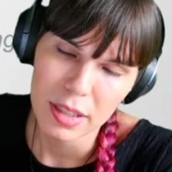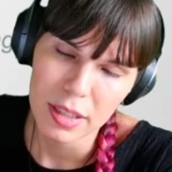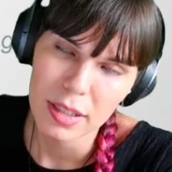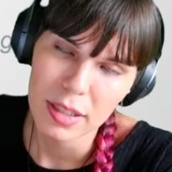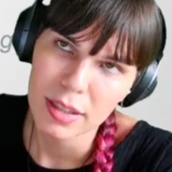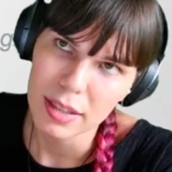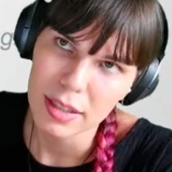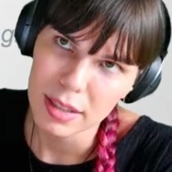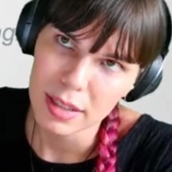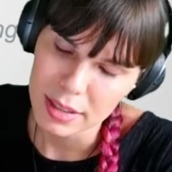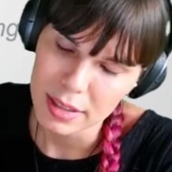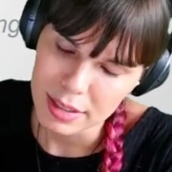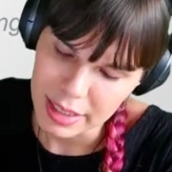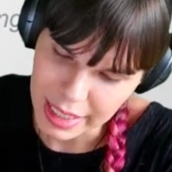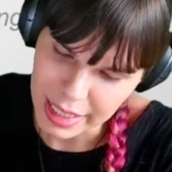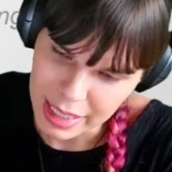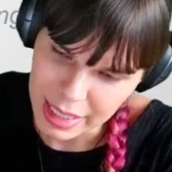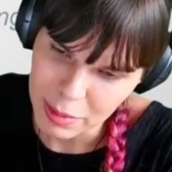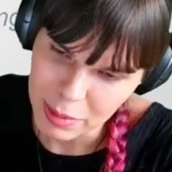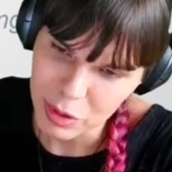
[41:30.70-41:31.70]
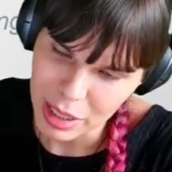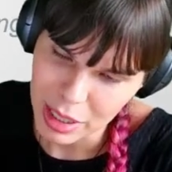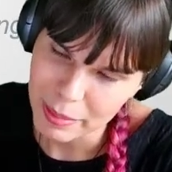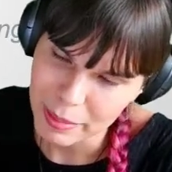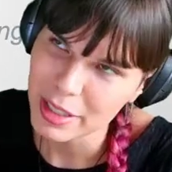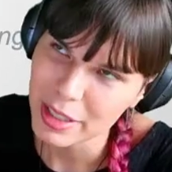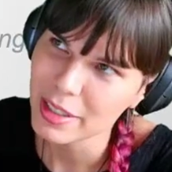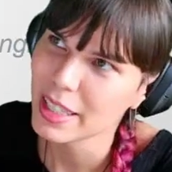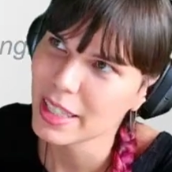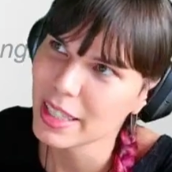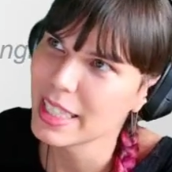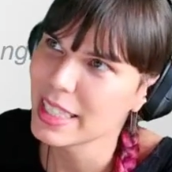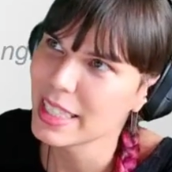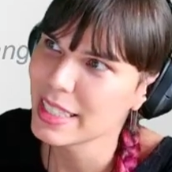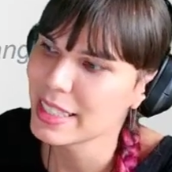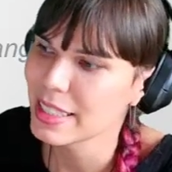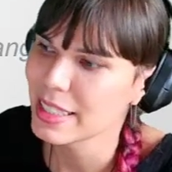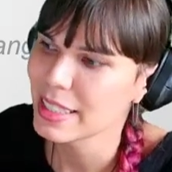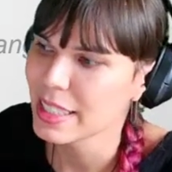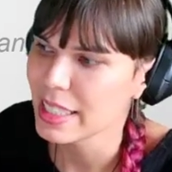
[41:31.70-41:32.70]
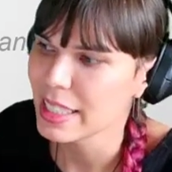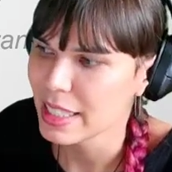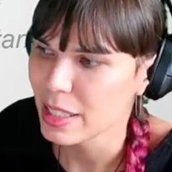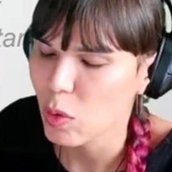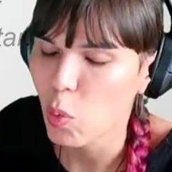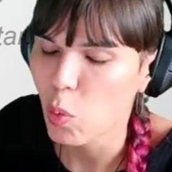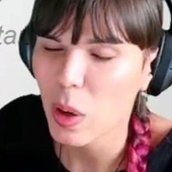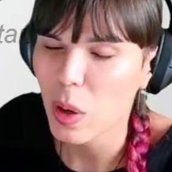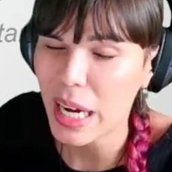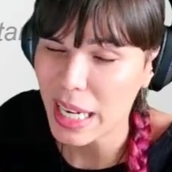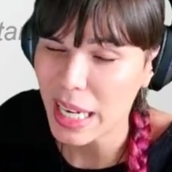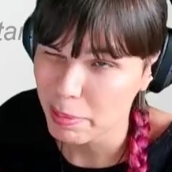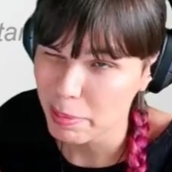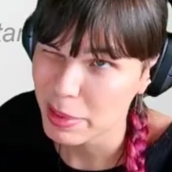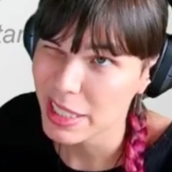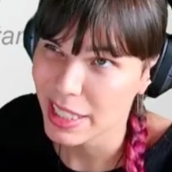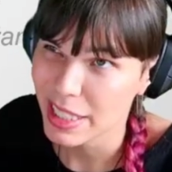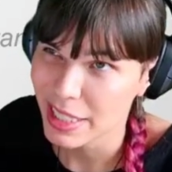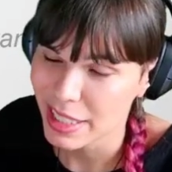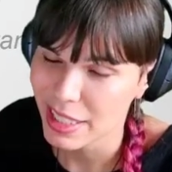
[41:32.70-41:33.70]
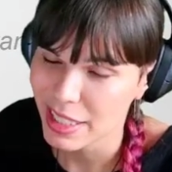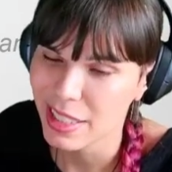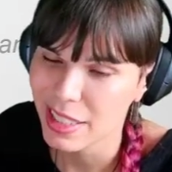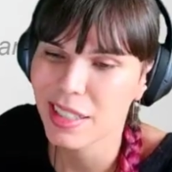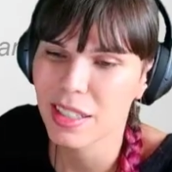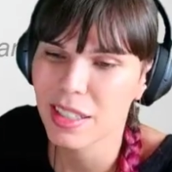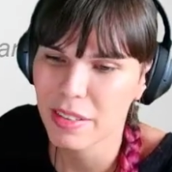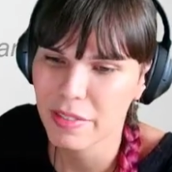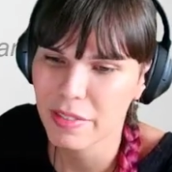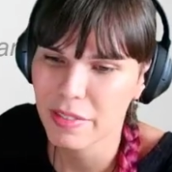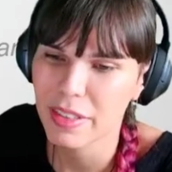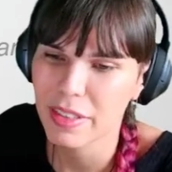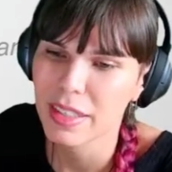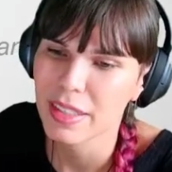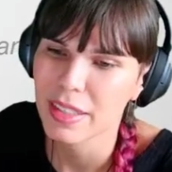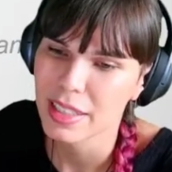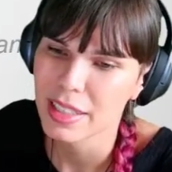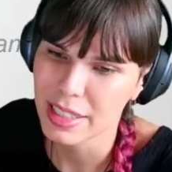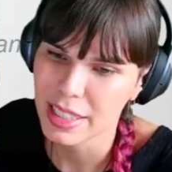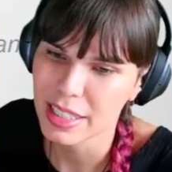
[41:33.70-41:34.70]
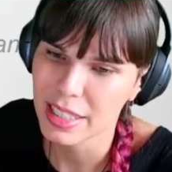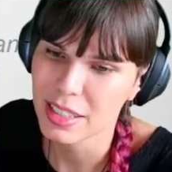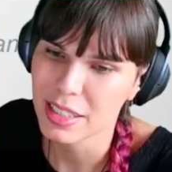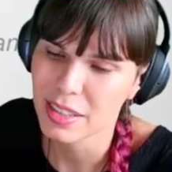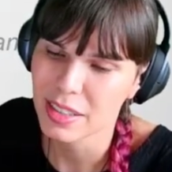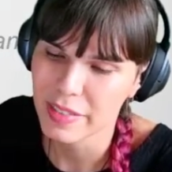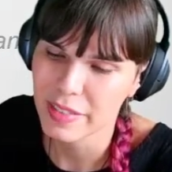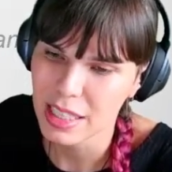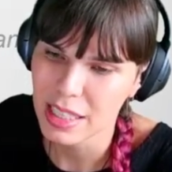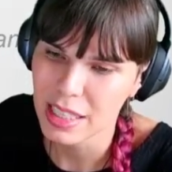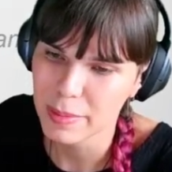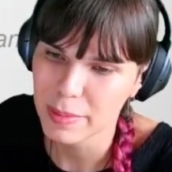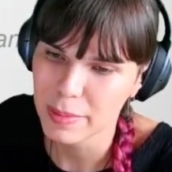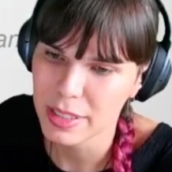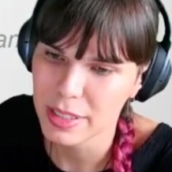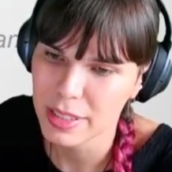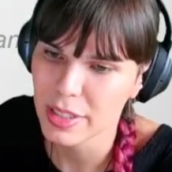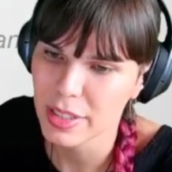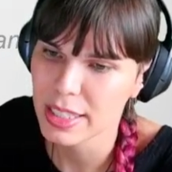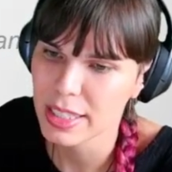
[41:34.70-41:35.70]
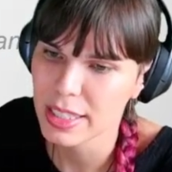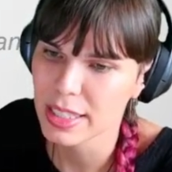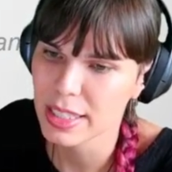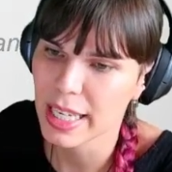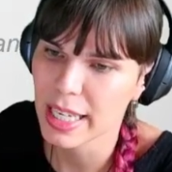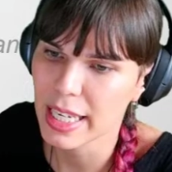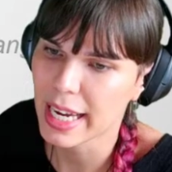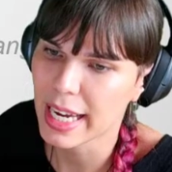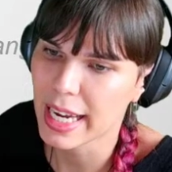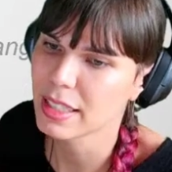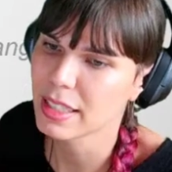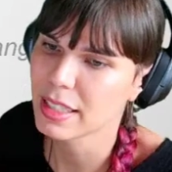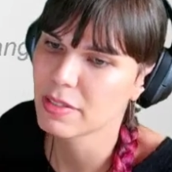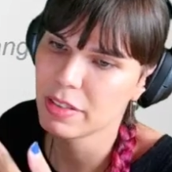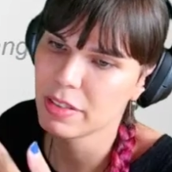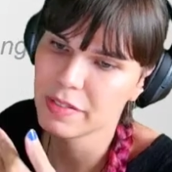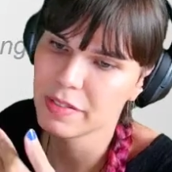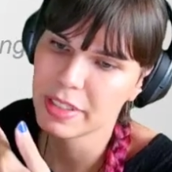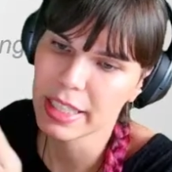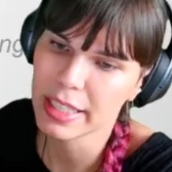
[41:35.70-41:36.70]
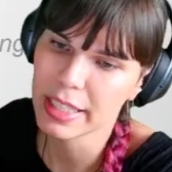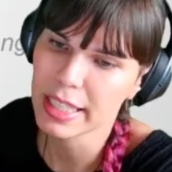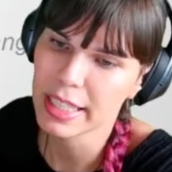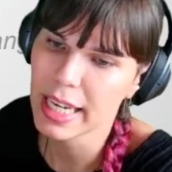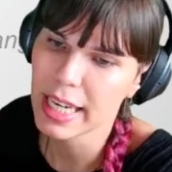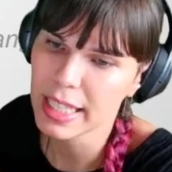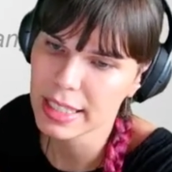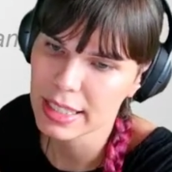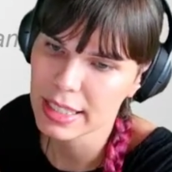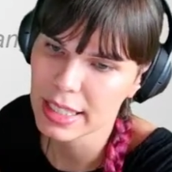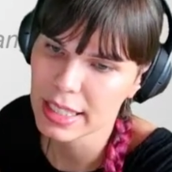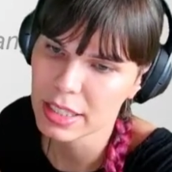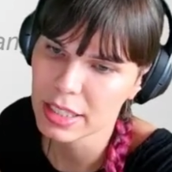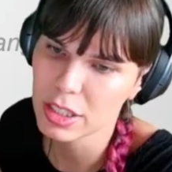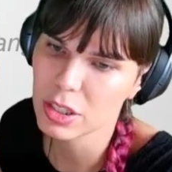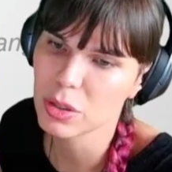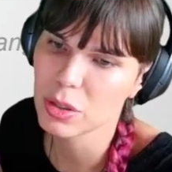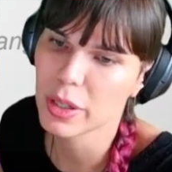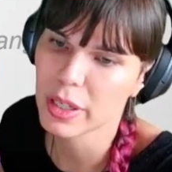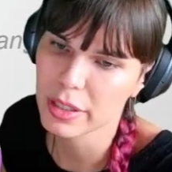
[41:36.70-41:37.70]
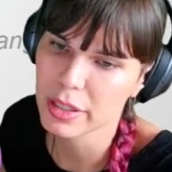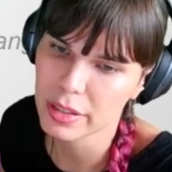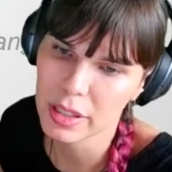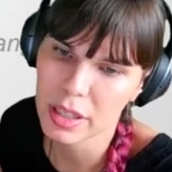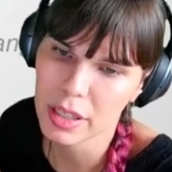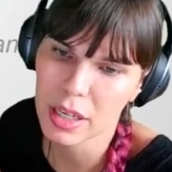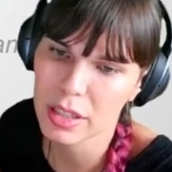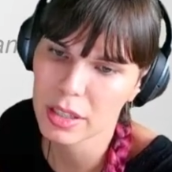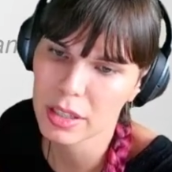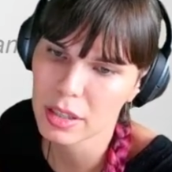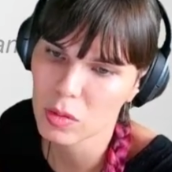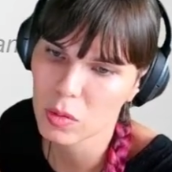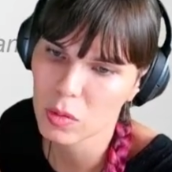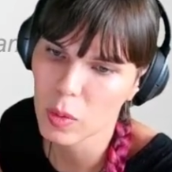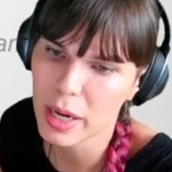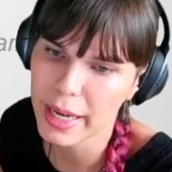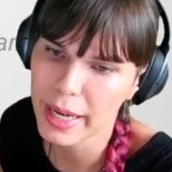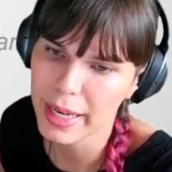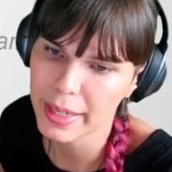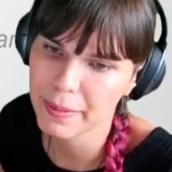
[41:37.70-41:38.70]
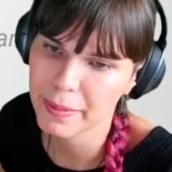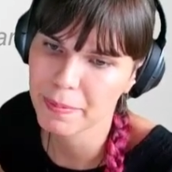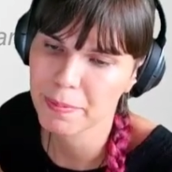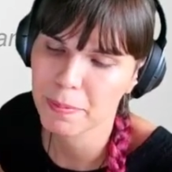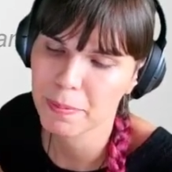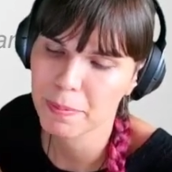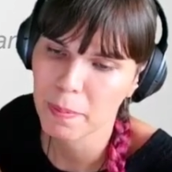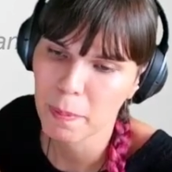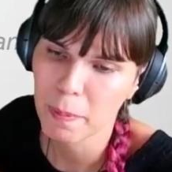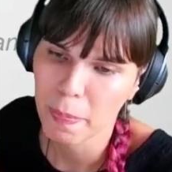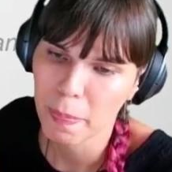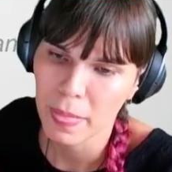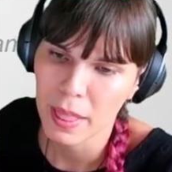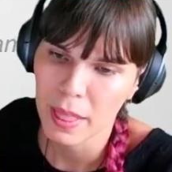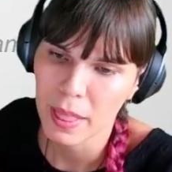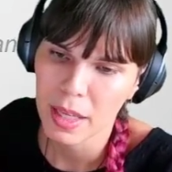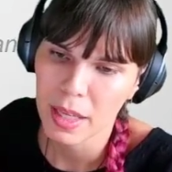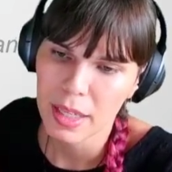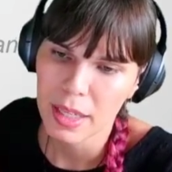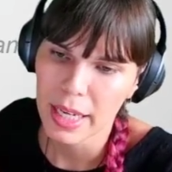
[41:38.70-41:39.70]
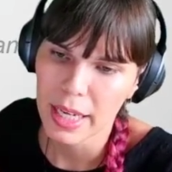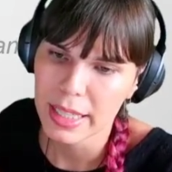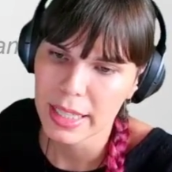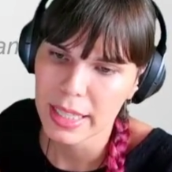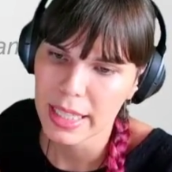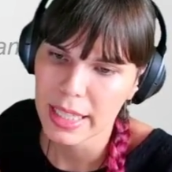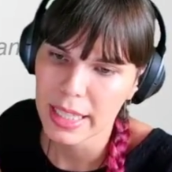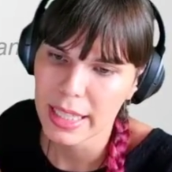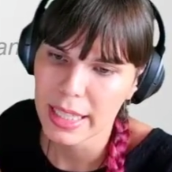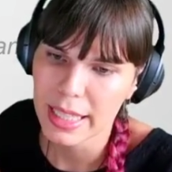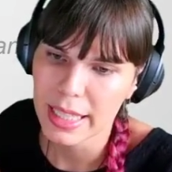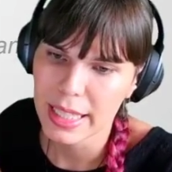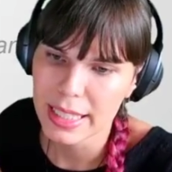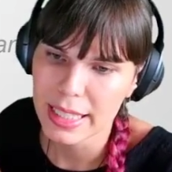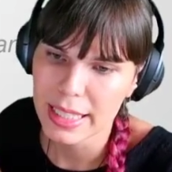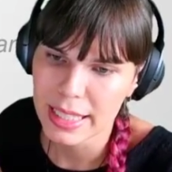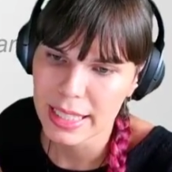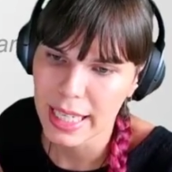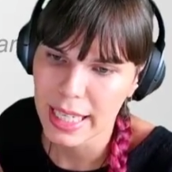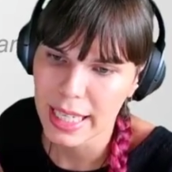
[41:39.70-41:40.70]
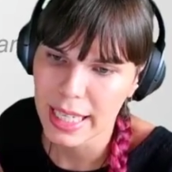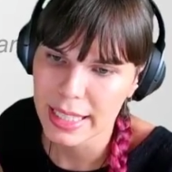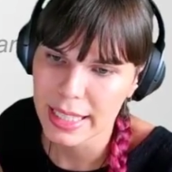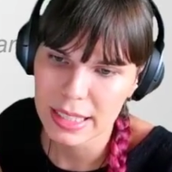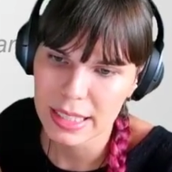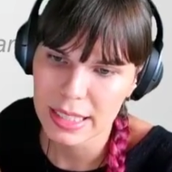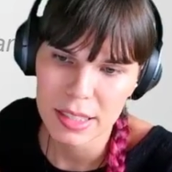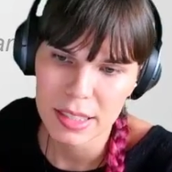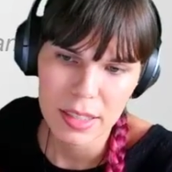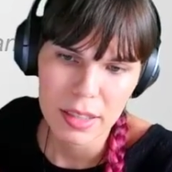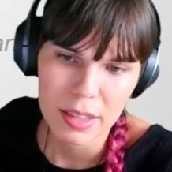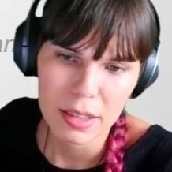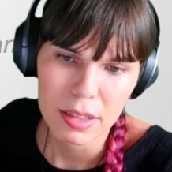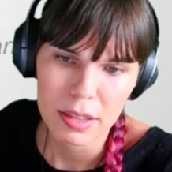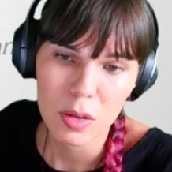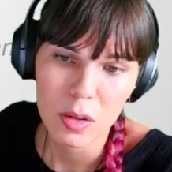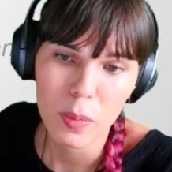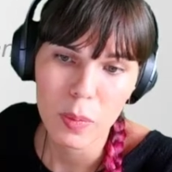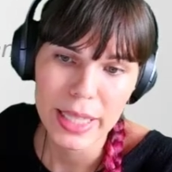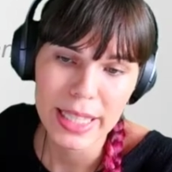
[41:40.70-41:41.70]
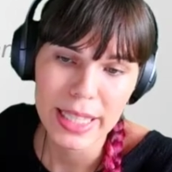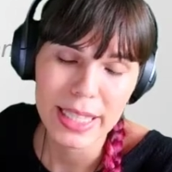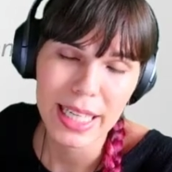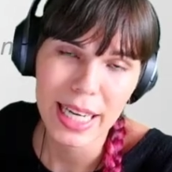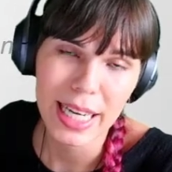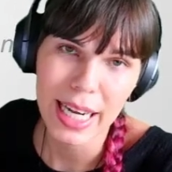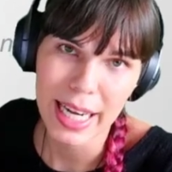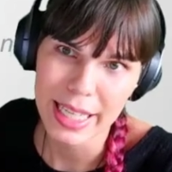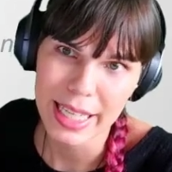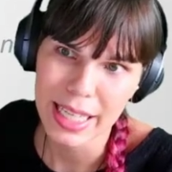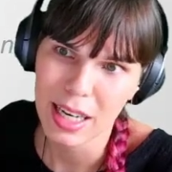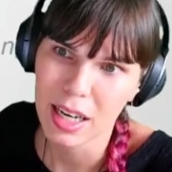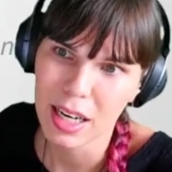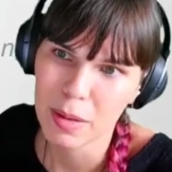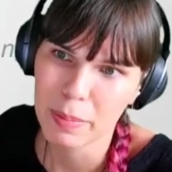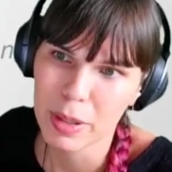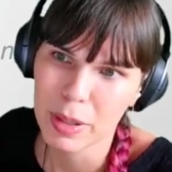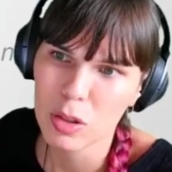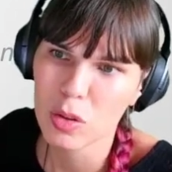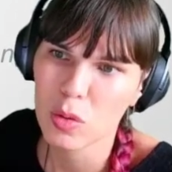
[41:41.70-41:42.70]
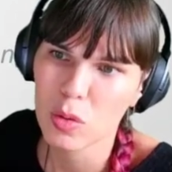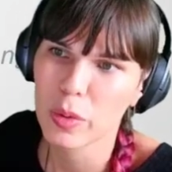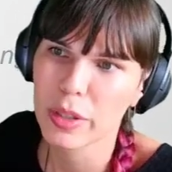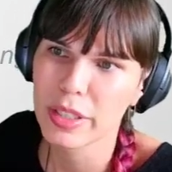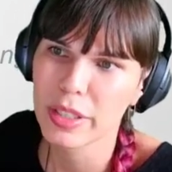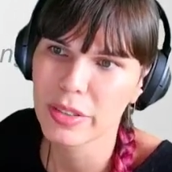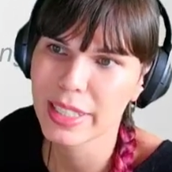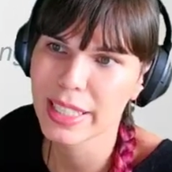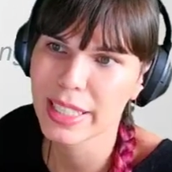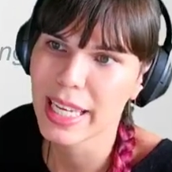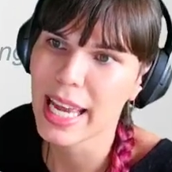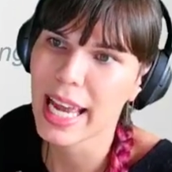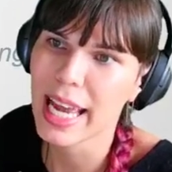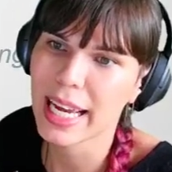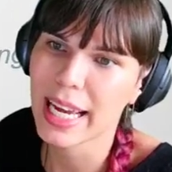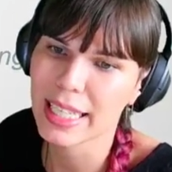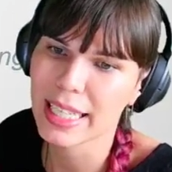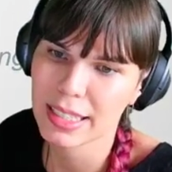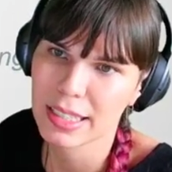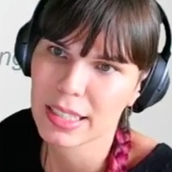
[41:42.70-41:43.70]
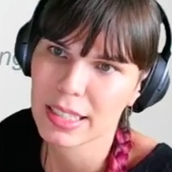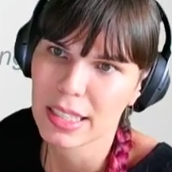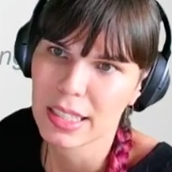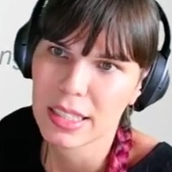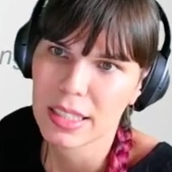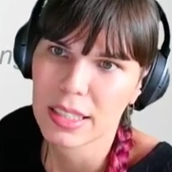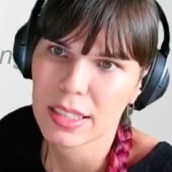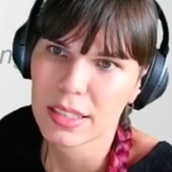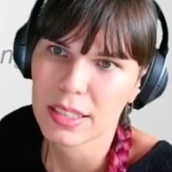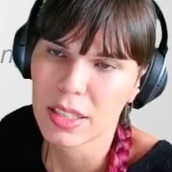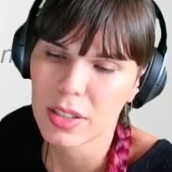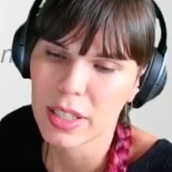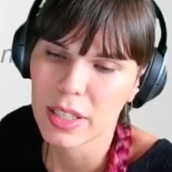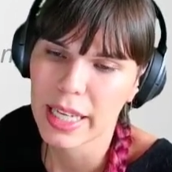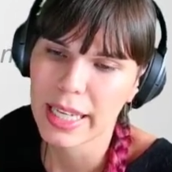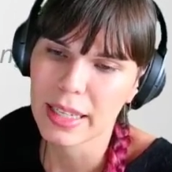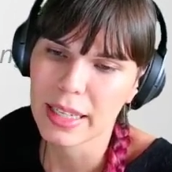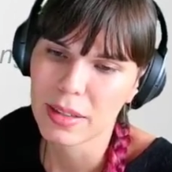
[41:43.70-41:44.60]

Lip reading: The second parameter is the y position of the center of the ellipse. So this is at 50 on the x and 200 on the y. And then in this case, the width and the height are both, we're using x. So like,